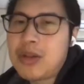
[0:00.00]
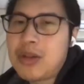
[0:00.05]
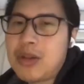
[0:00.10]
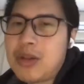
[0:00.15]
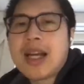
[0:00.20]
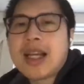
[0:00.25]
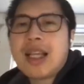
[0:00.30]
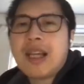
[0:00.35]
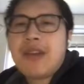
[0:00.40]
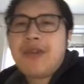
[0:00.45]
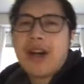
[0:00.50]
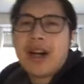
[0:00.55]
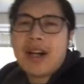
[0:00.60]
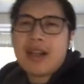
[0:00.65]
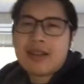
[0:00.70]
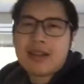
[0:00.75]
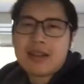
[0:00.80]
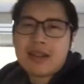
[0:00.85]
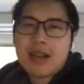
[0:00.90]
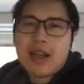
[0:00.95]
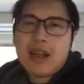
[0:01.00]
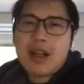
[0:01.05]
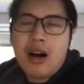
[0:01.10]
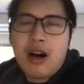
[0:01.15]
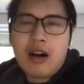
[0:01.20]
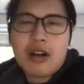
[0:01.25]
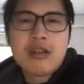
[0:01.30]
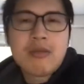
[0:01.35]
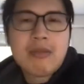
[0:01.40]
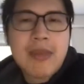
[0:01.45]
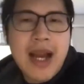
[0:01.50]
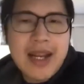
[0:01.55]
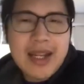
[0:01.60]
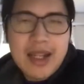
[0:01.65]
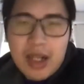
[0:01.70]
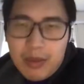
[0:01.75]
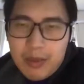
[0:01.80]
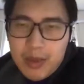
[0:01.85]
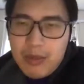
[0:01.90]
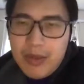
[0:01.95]
can give us
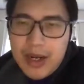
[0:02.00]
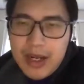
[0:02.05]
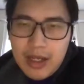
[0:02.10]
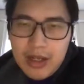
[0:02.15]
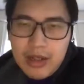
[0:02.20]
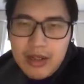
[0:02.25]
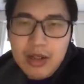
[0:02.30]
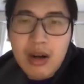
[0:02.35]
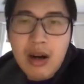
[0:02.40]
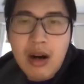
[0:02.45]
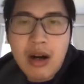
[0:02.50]
automatic optimization